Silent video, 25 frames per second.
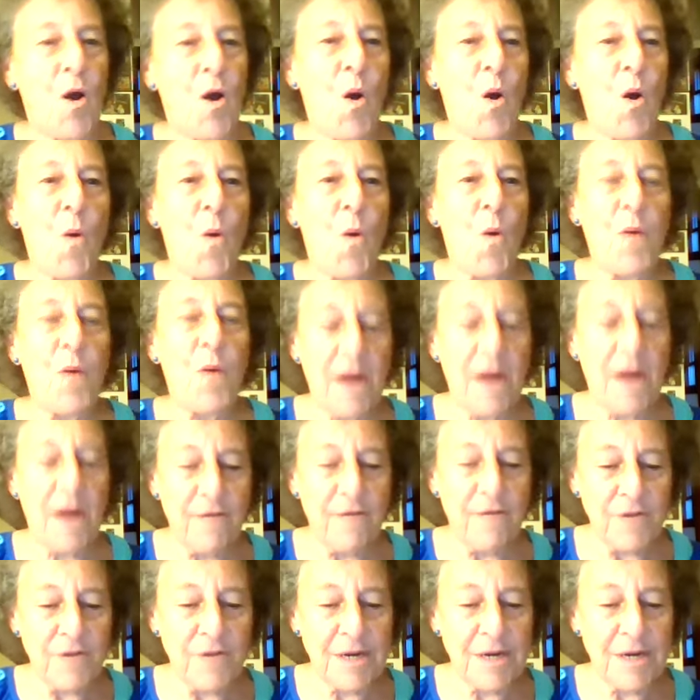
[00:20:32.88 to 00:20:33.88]
Whatever
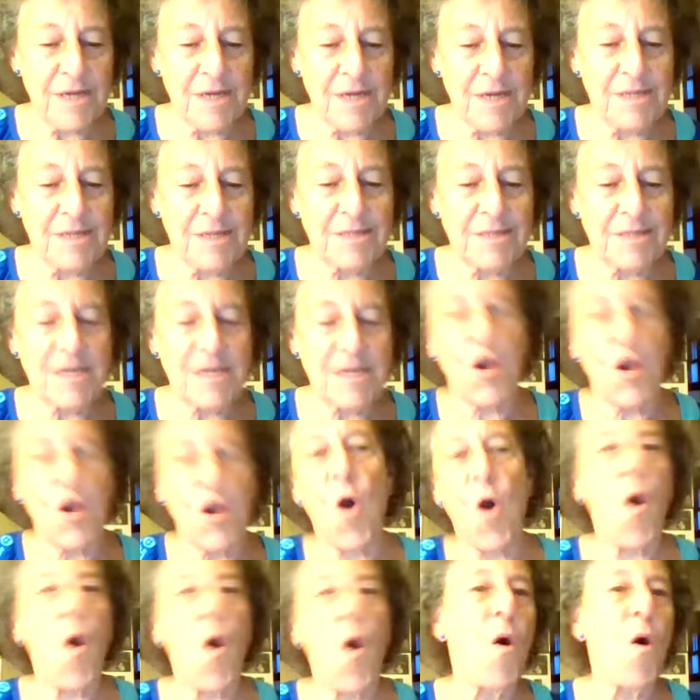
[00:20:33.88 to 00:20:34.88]
it is that
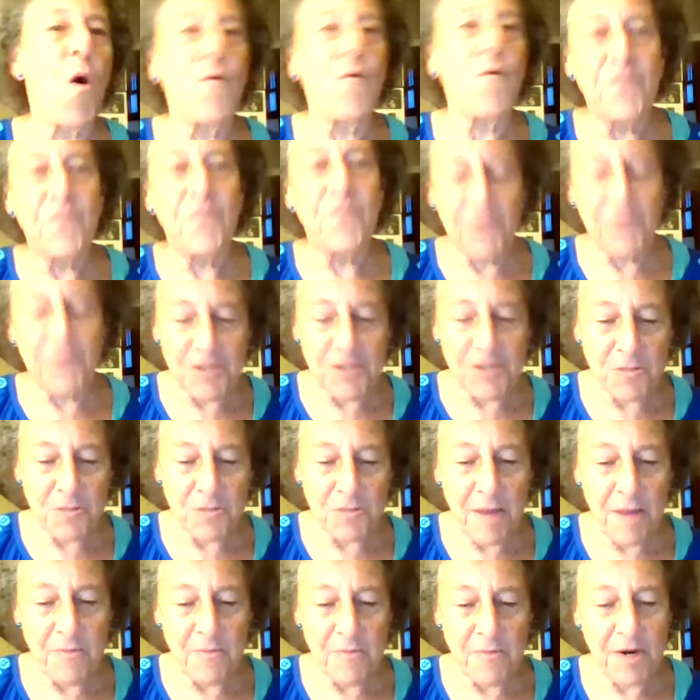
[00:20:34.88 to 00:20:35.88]
overfills my
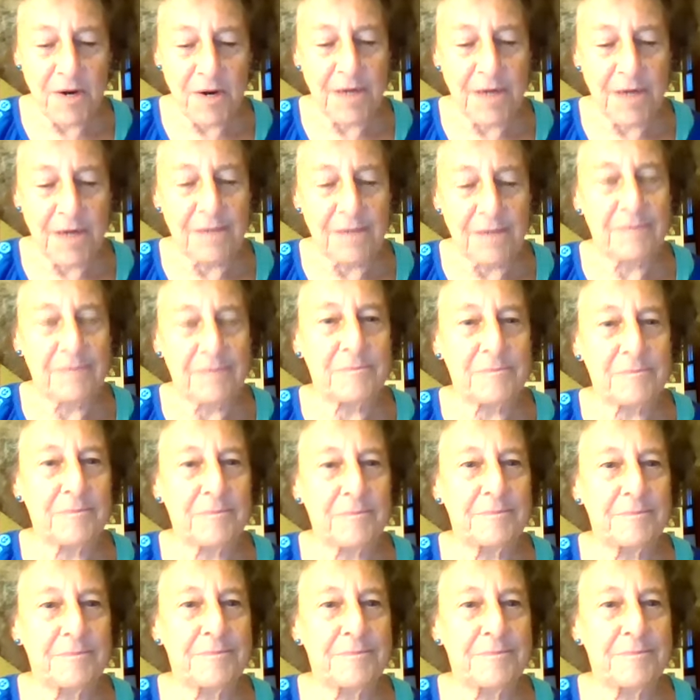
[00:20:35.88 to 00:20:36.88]
brain
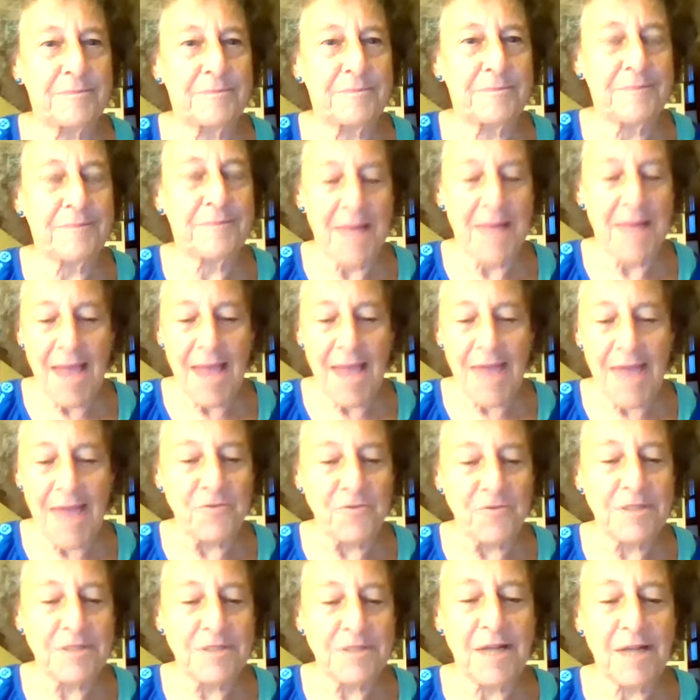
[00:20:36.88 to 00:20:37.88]
and
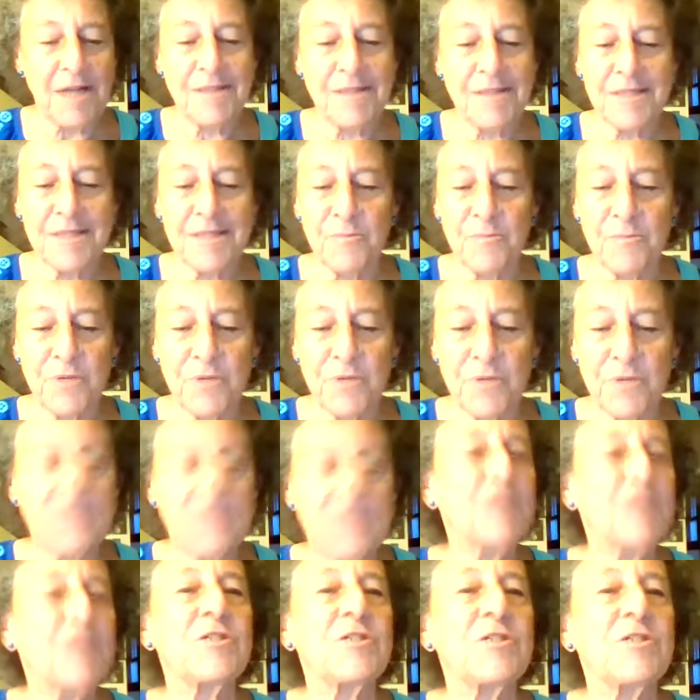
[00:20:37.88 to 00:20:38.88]
results in
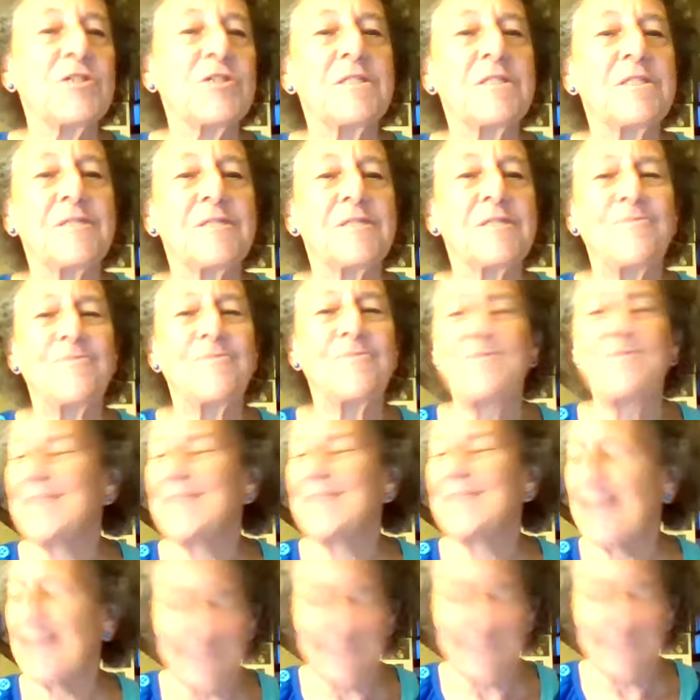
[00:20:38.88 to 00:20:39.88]
predictions,
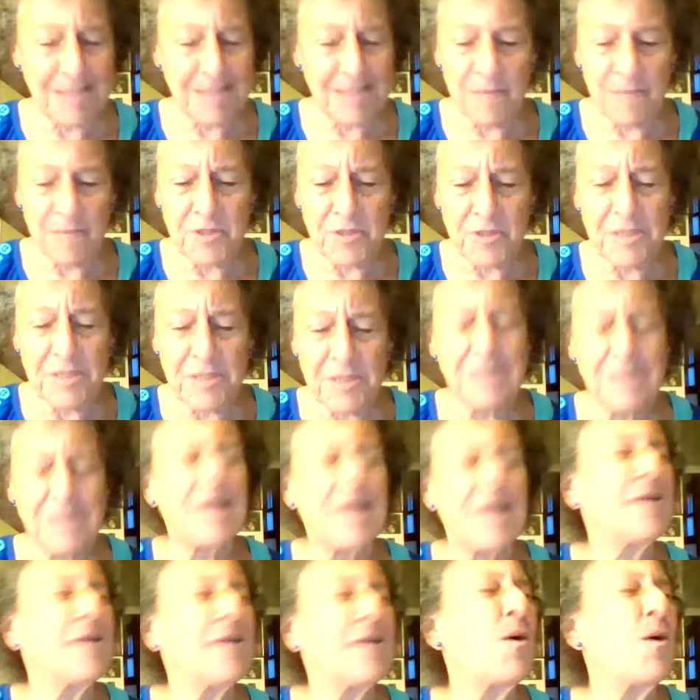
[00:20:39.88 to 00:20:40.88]
assumptions,
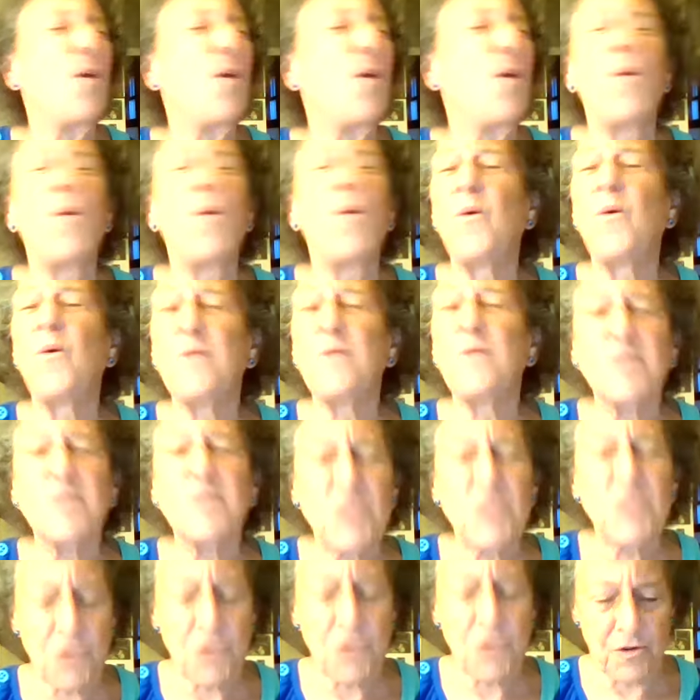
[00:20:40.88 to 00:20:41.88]
and old
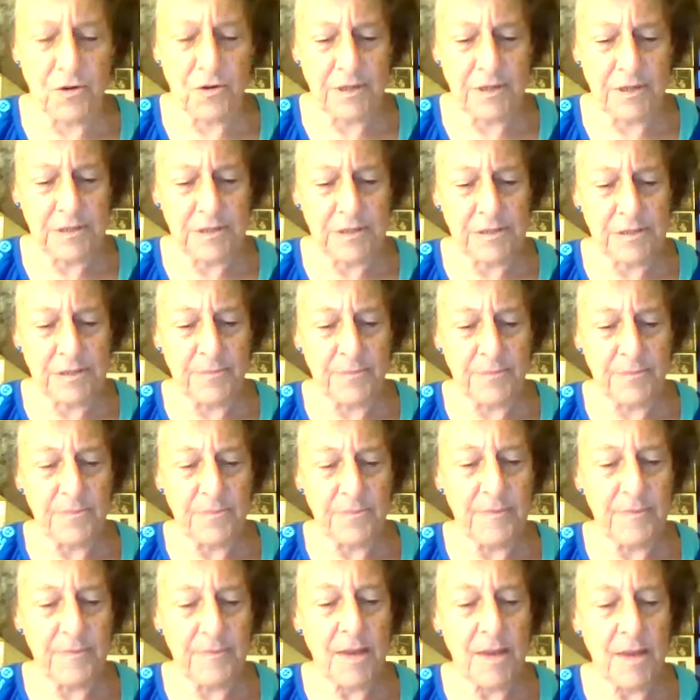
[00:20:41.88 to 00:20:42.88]
stories,
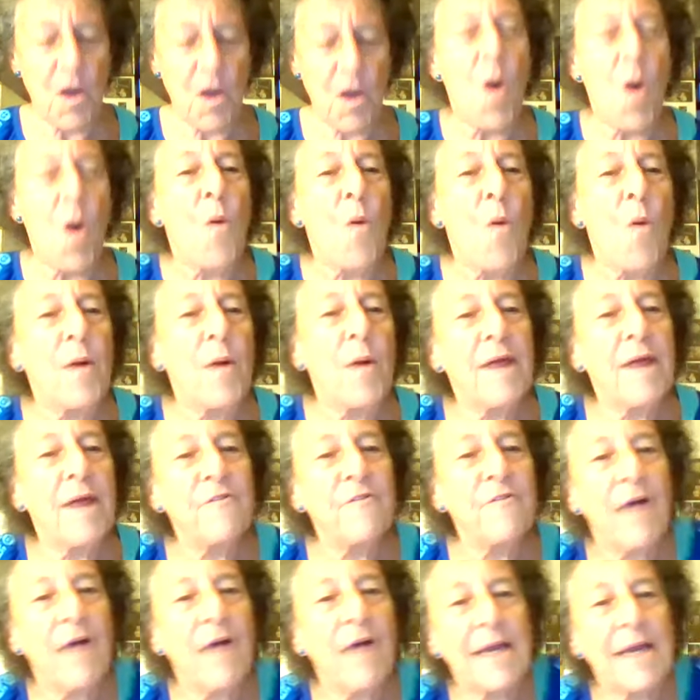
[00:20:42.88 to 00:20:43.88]
whatever
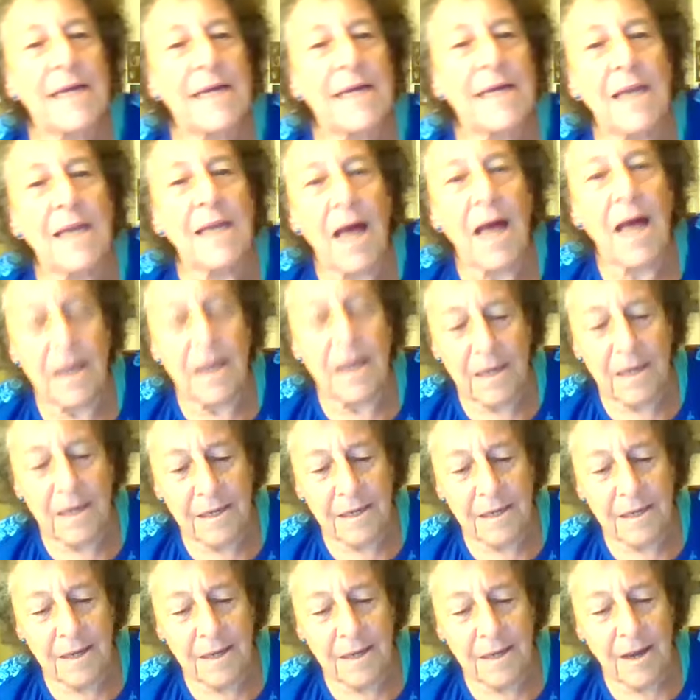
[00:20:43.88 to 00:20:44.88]
I can lug
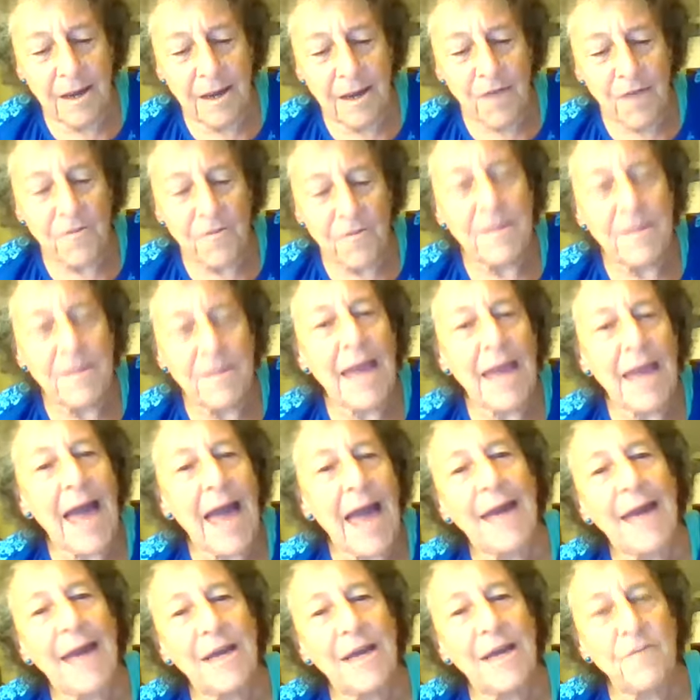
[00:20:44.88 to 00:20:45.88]
from the
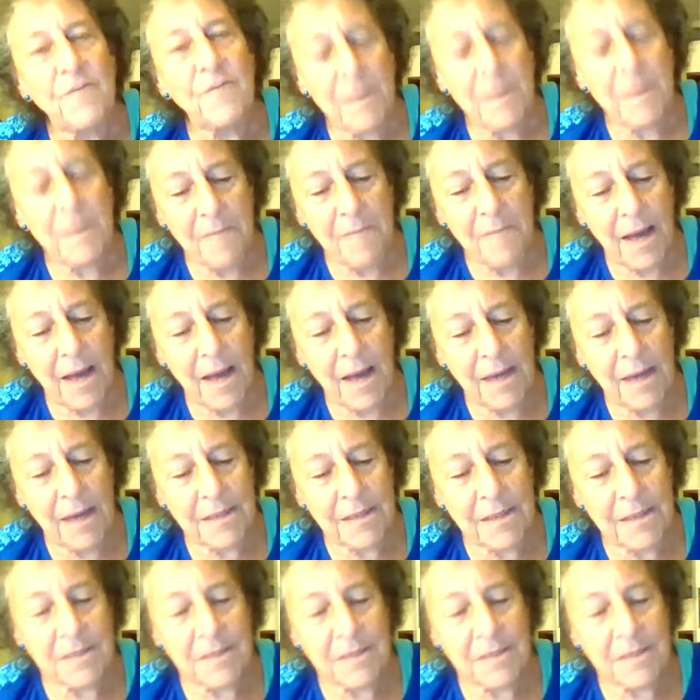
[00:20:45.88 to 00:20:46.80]
attic of my mind